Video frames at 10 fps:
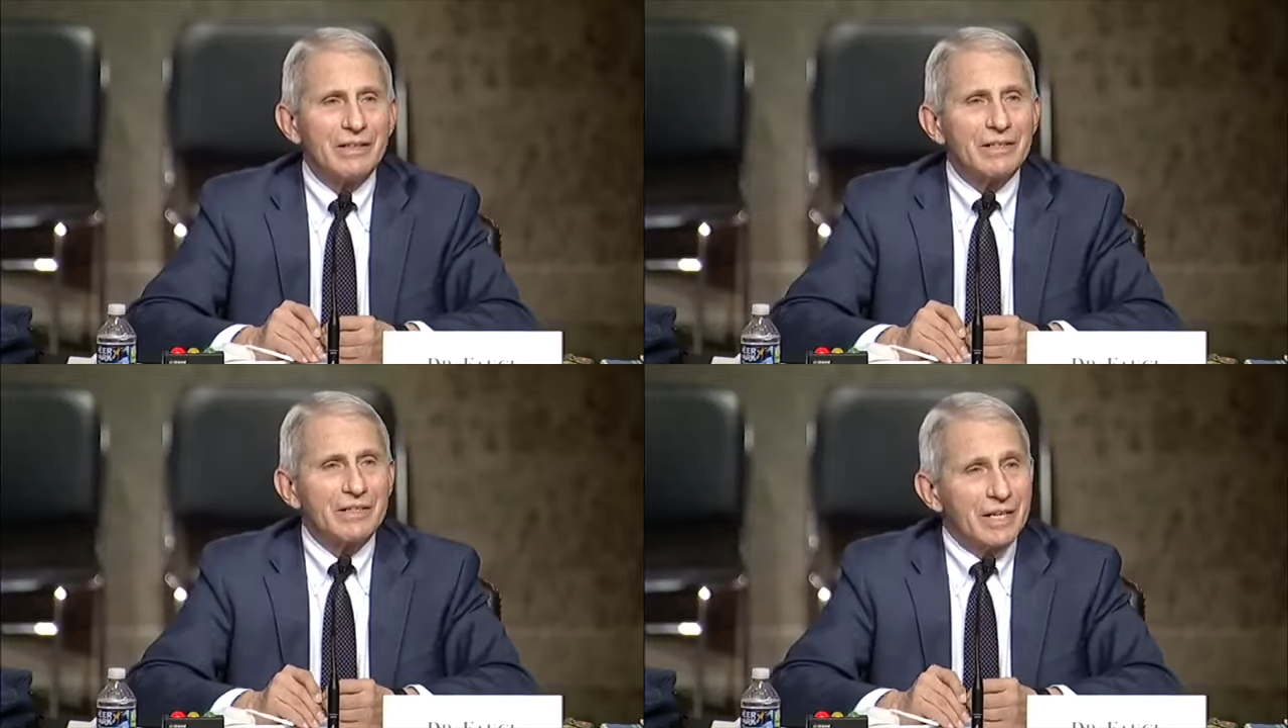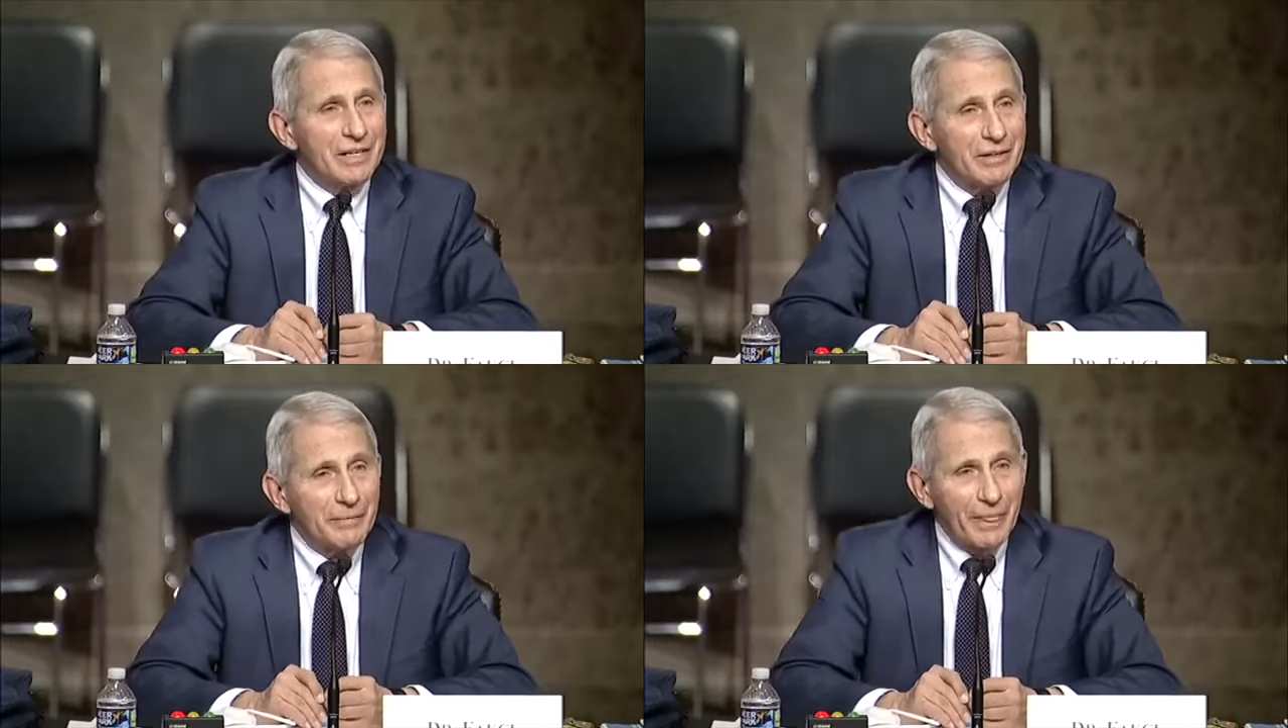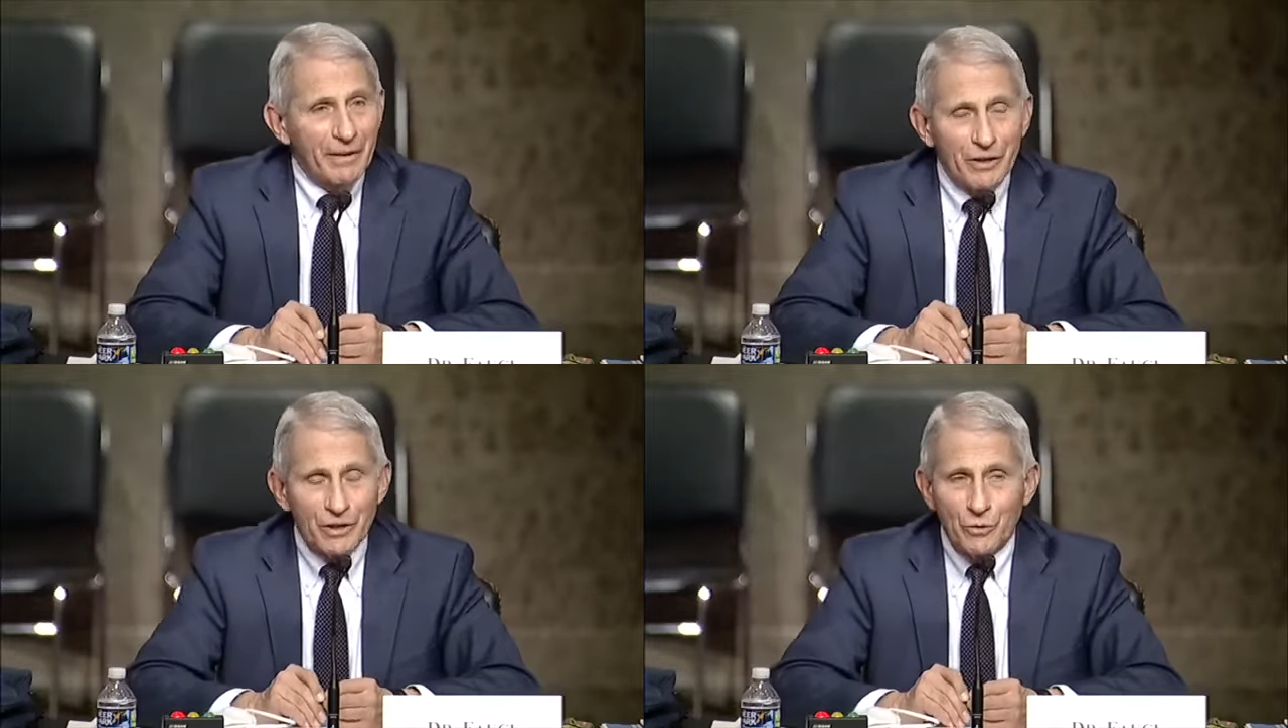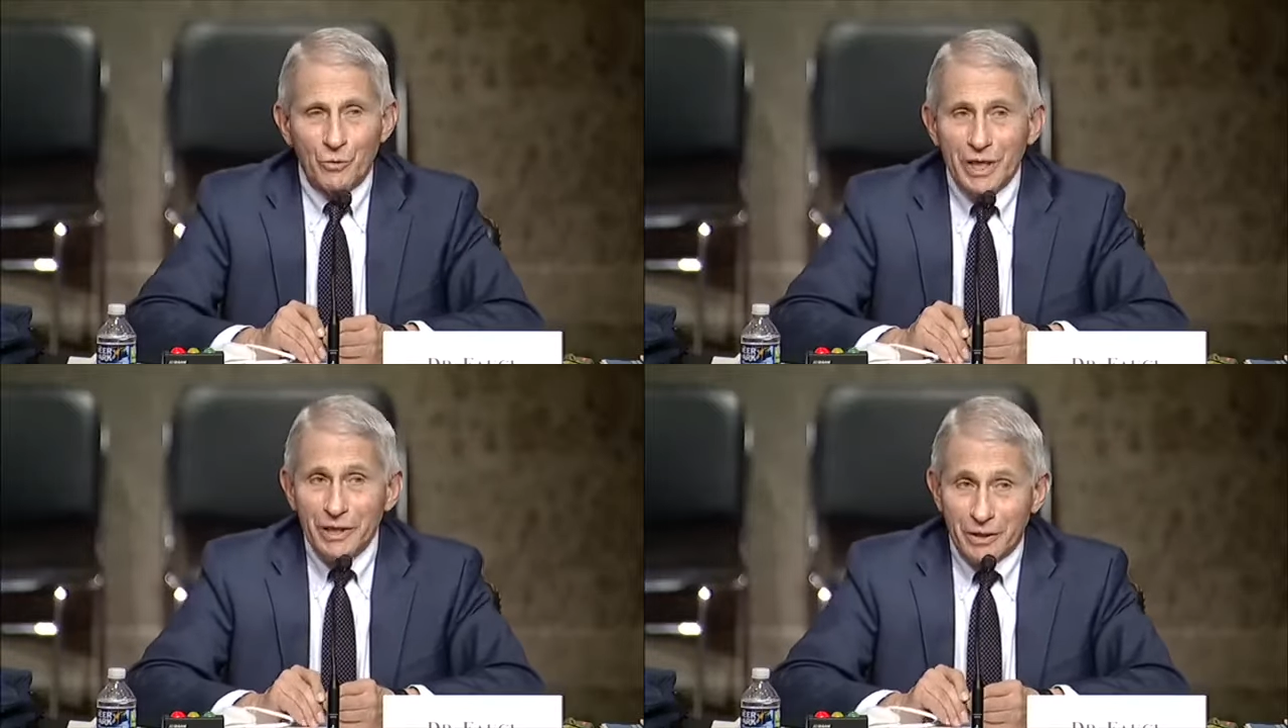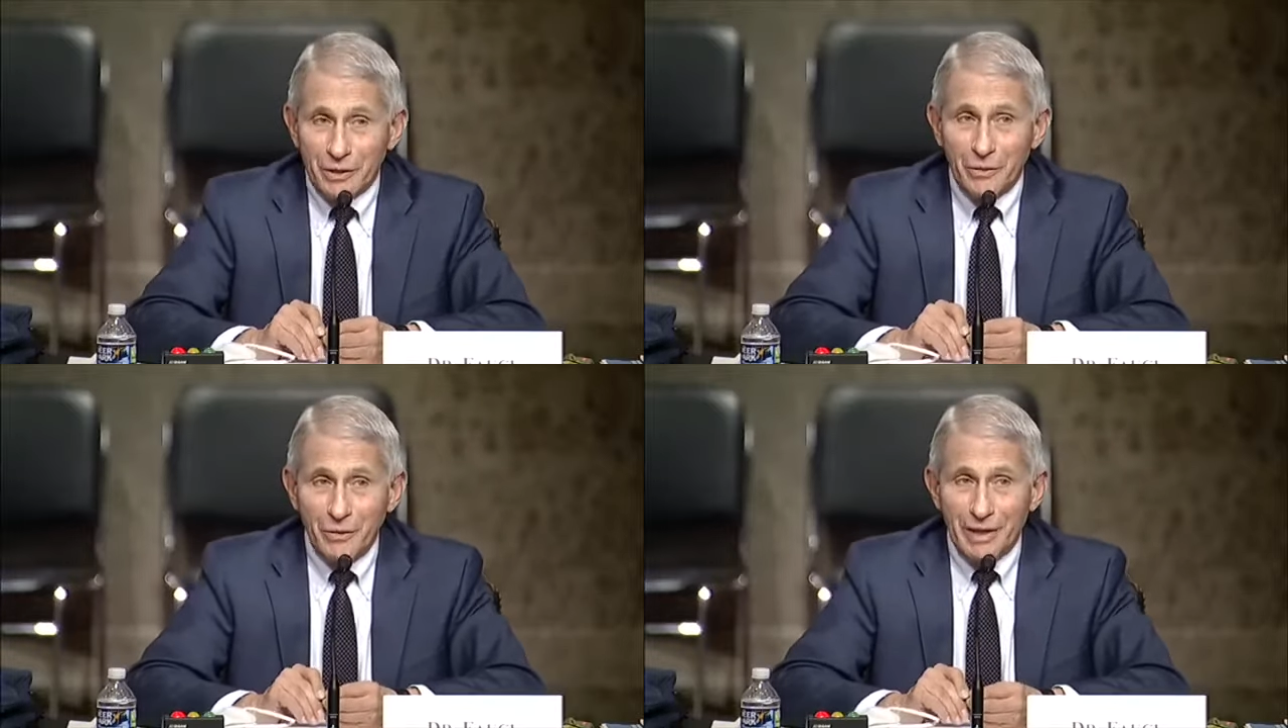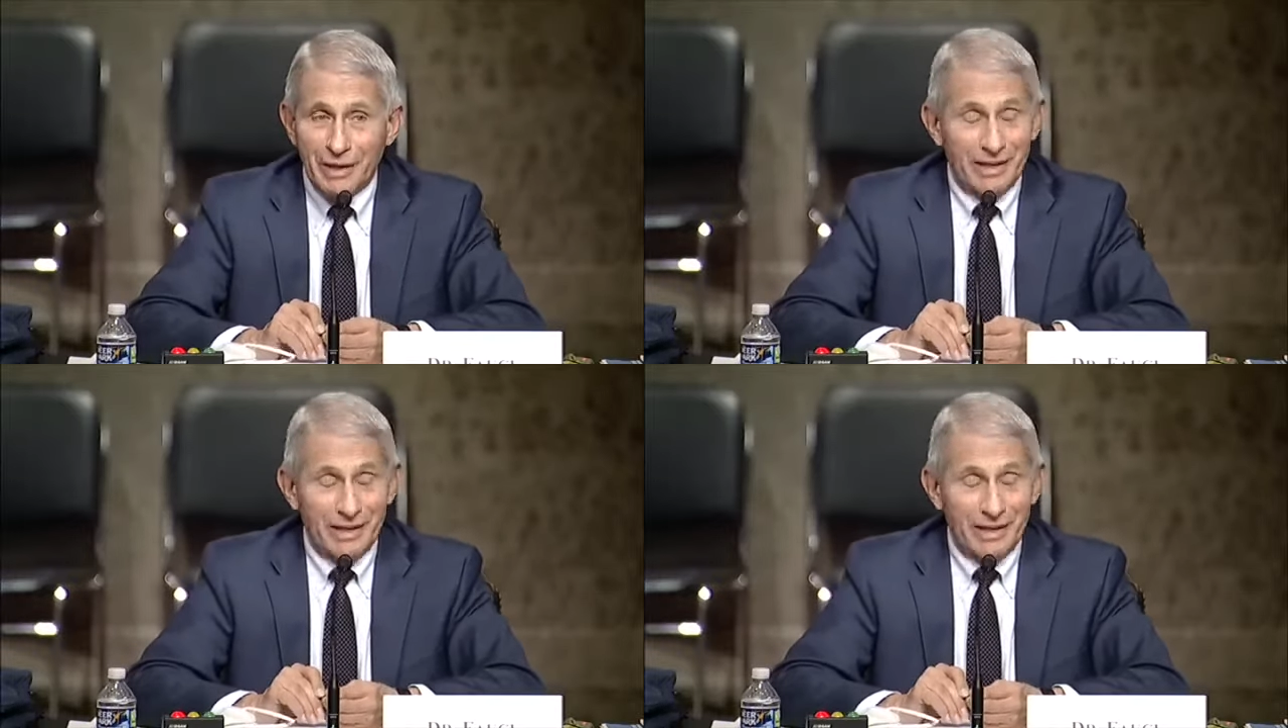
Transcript: Senator, we know